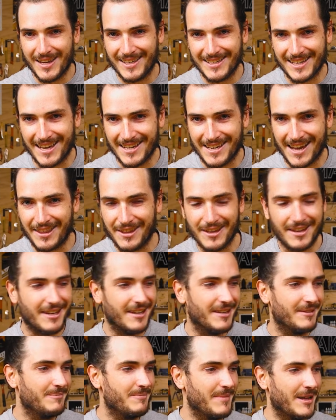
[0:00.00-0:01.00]
is
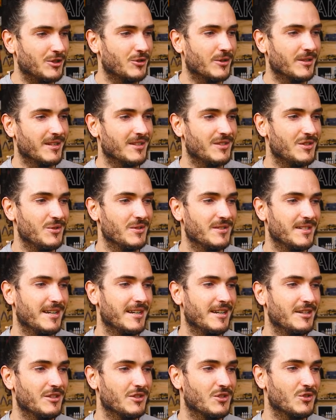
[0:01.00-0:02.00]
another metric that's used
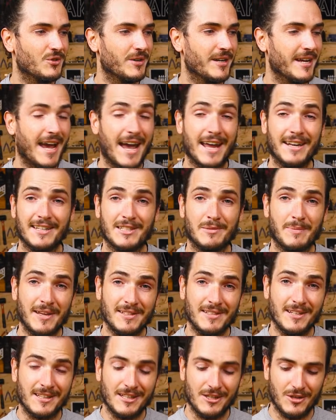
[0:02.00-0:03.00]
in industry, and it's
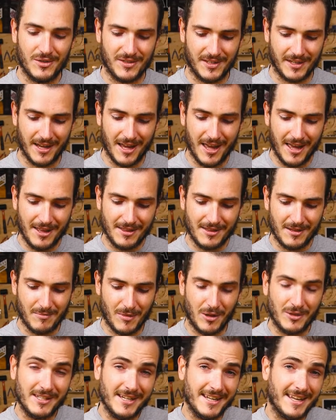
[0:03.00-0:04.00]
basically using the
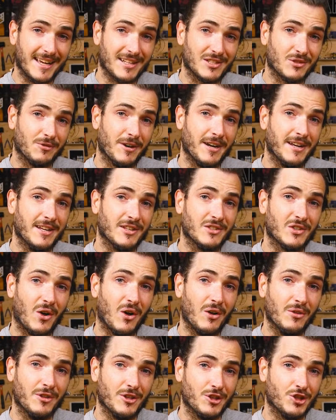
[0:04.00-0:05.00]
multi-gas readings
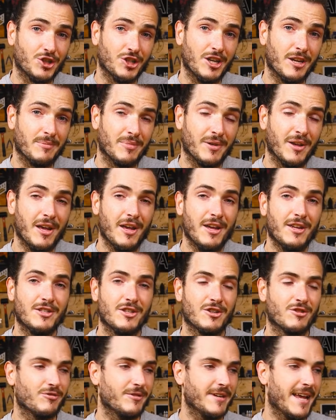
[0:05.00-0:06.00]
on the chip
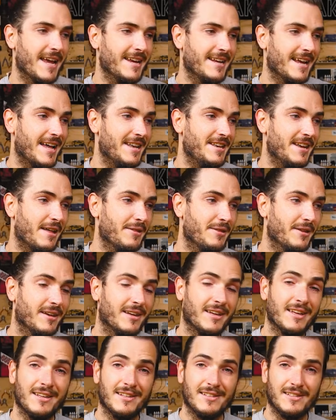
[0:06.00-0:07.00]
to create
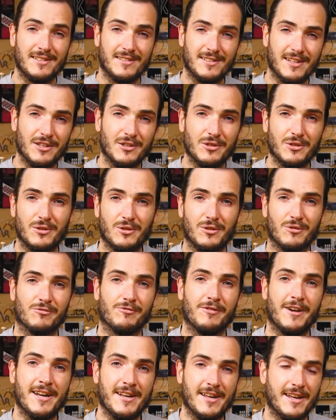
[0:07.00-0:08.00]
another single
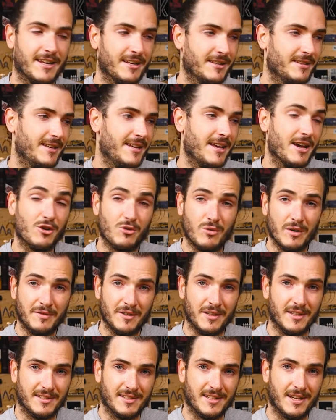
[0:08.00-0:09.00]
reading, the
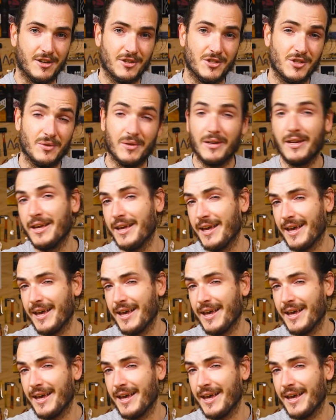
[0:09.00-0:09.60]
equivalent C O two.